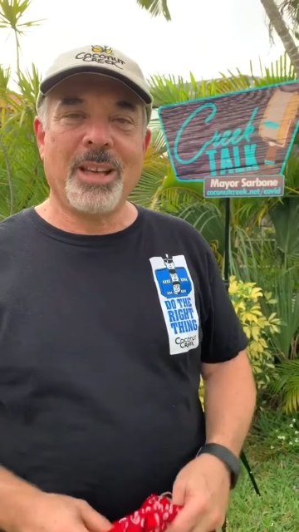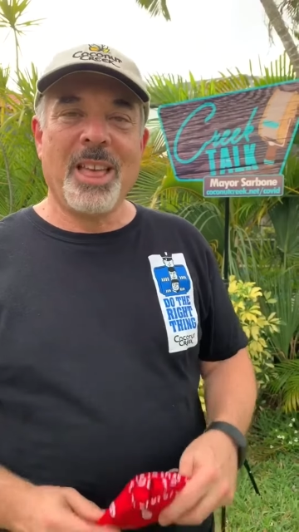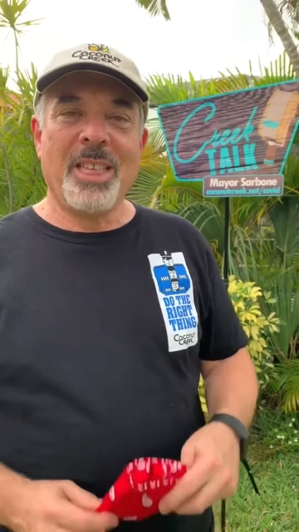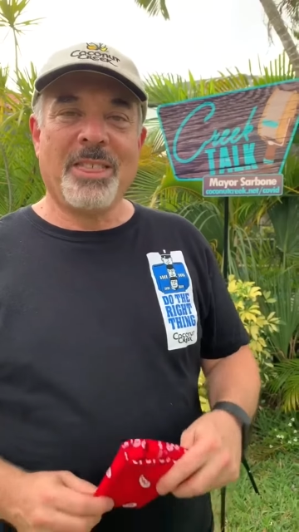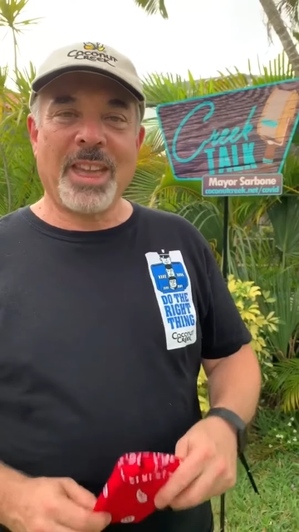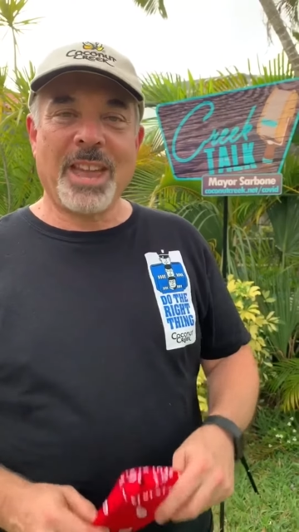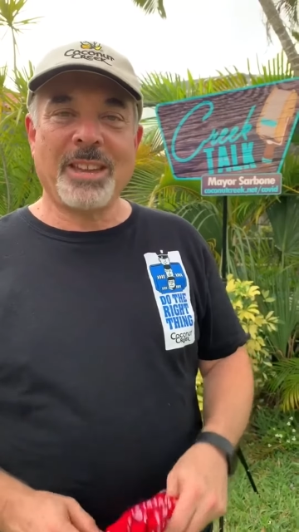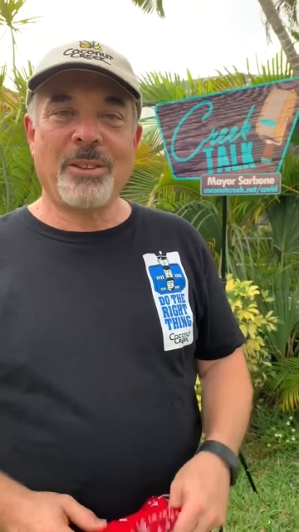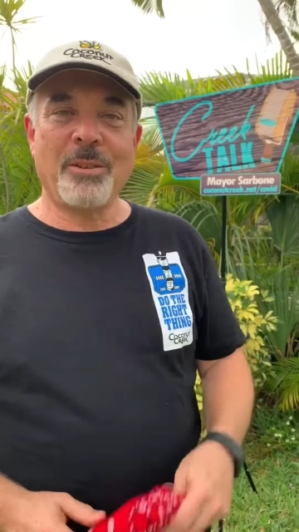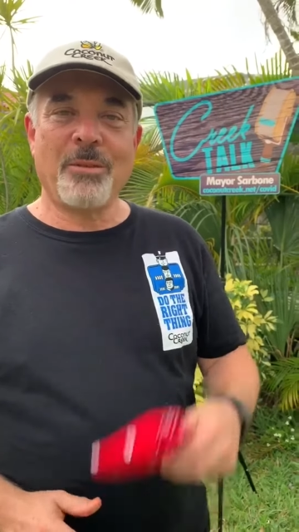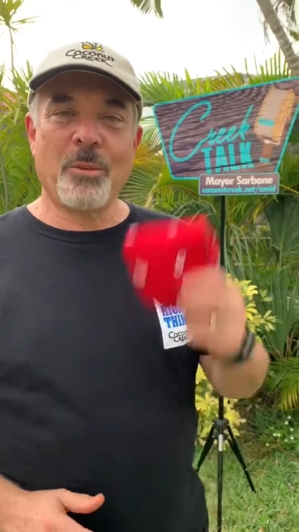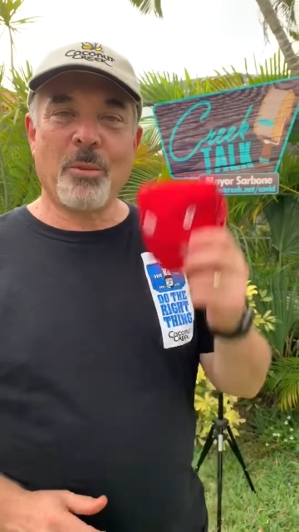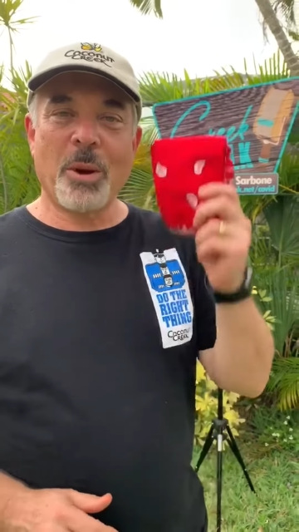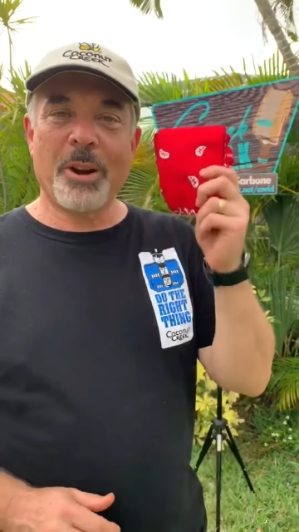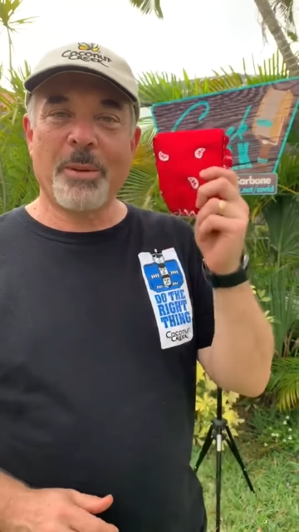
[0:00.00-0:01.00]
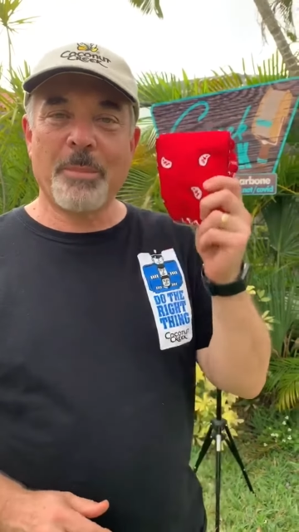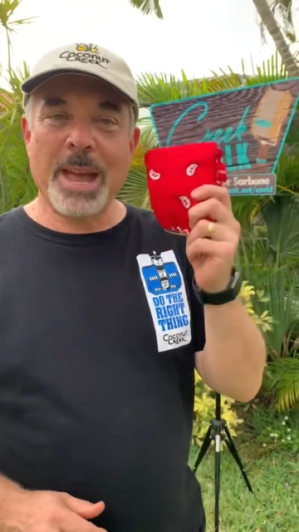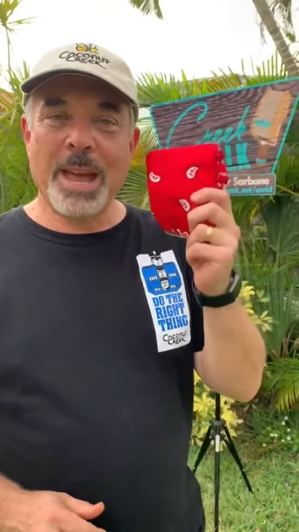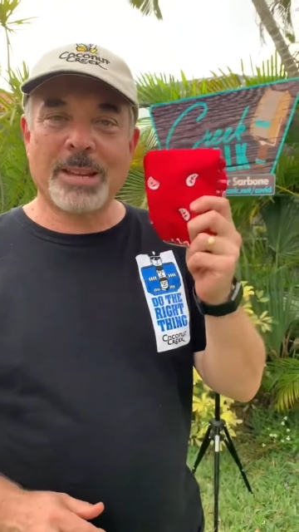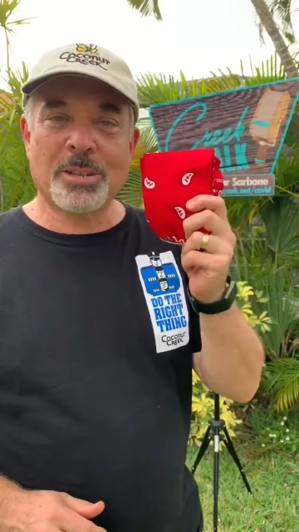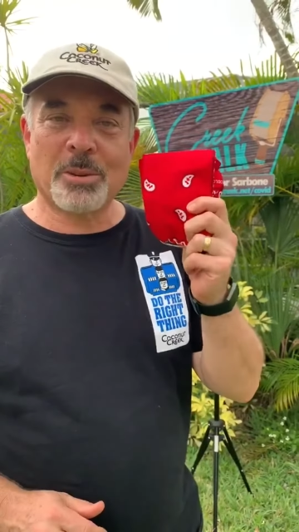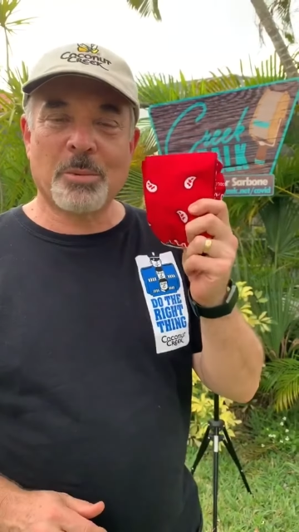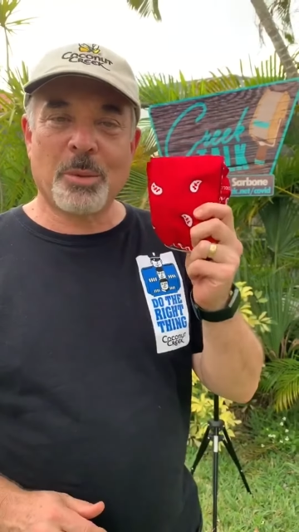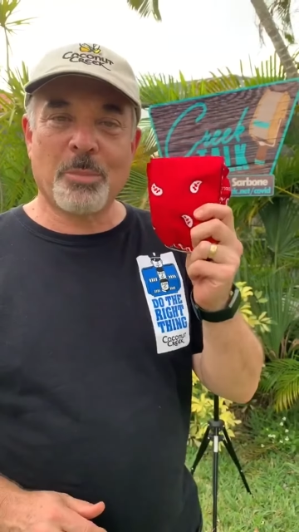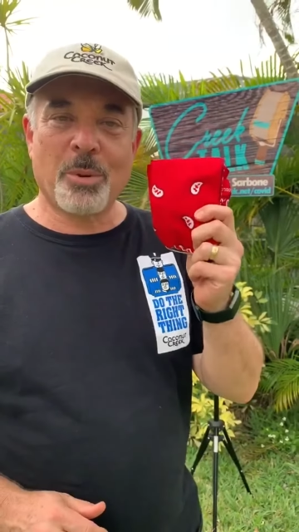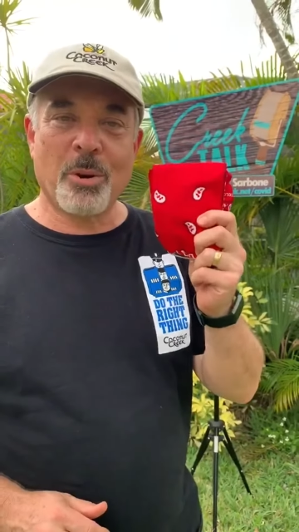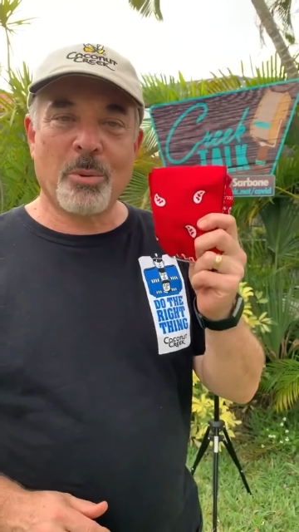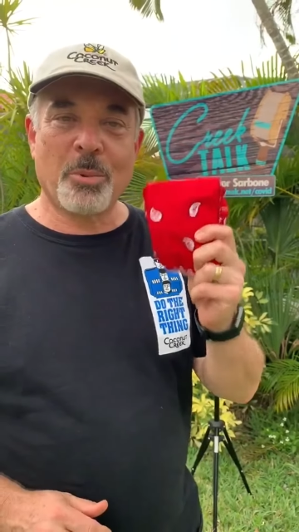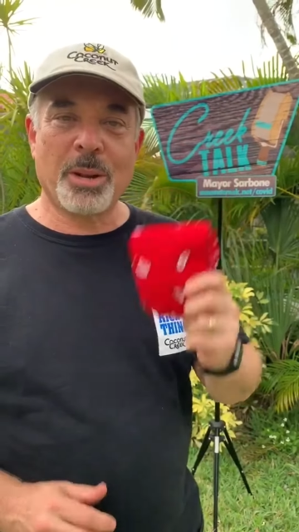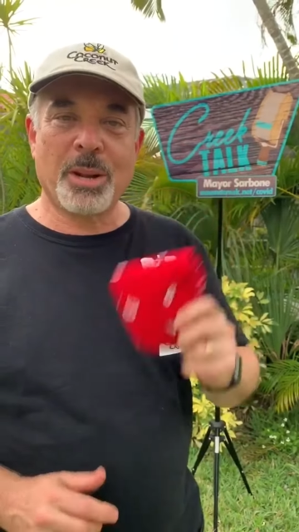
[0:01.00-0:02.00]
Thank you for wearing masks when
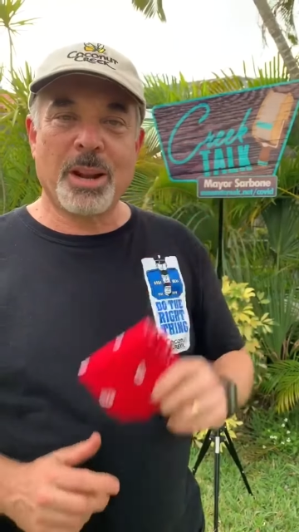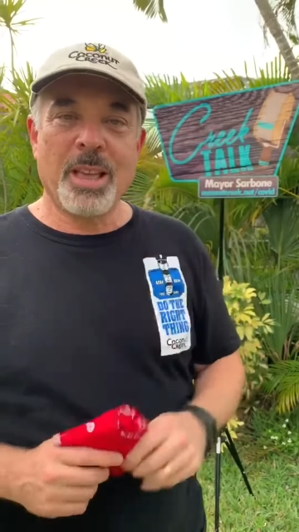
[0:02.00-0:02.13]
appropriate.